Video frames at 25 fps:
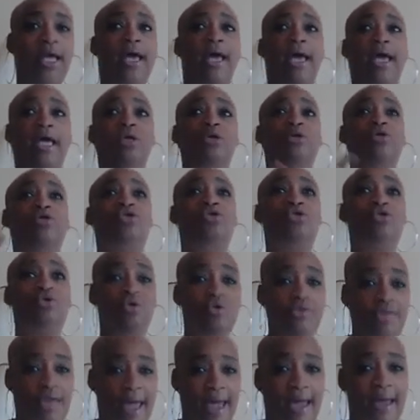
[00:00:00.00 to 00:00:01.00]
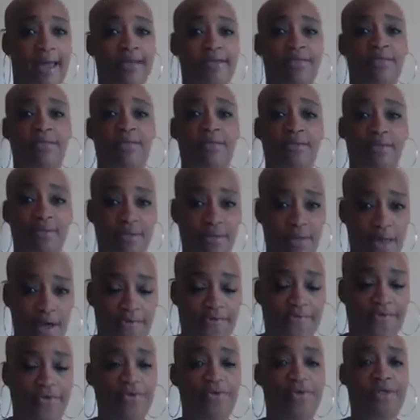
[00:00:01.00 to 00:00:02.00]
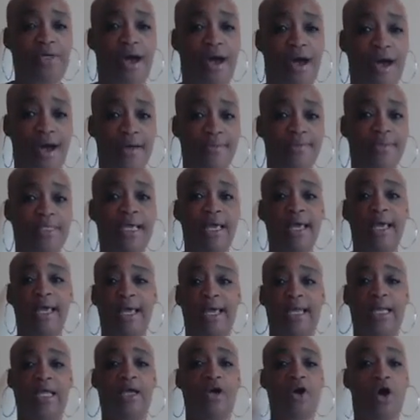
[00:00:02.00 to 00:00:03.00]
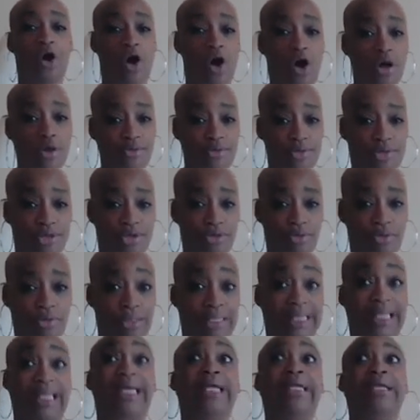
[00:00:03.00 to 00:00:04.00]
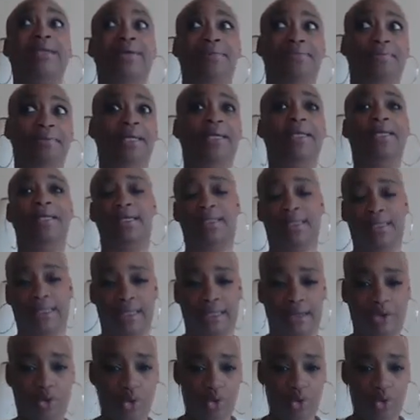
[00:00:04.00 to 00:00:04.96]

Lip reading: And you do that a few times and it calms you. Like, it immediately